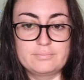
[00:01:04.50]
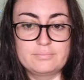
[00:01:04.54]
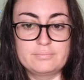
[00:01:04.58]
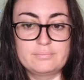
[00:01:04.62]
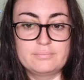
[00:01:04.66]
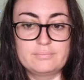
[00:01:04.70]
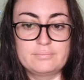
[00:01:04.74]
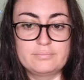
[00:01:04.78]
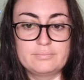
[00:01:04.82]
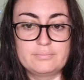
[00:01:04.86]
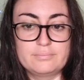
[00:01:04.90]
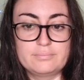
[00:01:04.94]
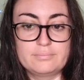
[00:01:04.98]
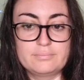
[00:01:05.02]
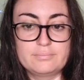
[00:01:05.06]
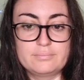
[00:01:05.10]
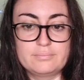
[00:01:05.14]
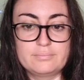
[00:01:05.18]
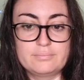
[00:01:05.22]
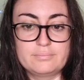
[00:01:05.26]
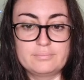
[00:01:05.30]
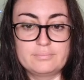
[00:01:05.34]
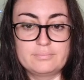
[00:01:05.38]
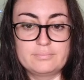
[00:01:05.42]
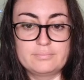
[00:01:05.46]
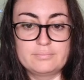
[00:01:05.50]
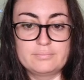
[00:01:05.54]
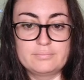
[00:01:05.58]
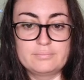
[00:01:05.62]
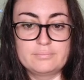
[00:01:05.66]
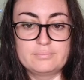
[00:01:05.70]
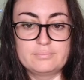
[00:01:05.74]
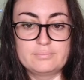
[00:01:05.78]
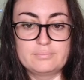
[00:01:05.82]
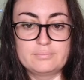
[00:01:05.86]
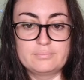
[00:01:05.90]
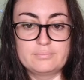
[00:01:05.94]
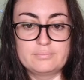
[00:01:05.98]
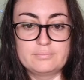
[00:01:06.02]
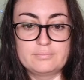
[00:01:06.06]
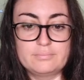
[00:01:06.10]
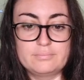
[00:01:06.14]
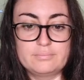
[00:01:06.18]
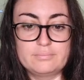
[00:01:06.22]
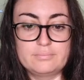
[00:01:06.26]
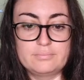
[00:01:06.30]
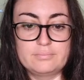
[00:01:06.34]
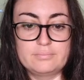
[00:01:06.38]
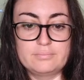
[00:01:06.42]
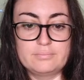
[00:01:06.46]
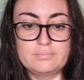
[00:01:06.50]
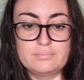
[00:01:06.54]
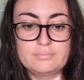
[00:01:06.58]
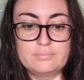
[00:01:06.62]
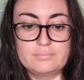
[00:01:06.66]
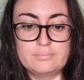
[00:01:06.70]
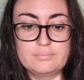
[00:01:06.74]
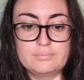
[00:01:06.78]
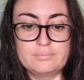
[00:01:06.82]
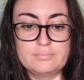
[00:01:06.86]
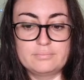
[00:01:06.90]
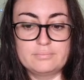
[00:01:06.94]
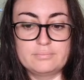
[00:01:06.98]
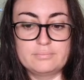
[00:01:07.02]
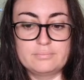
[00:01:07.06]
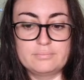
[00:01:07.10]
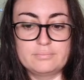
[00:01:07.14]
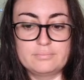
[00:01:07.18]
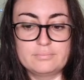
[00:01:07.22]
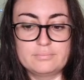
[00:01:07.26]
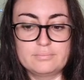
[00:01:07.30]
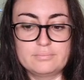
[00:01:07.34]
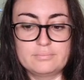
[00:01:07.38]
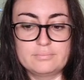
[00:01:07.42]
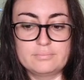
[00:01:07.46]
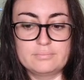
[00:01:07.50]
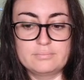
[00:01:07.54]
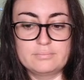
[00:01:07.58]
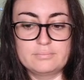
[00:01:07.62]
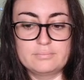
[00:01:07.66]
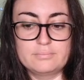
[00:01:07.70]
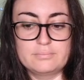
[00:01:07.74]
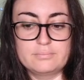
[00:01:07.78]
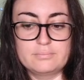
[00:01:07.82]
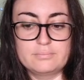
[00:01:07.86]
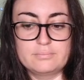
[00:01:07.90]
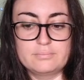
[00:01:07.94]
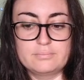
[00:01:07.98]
The person shown says nothing.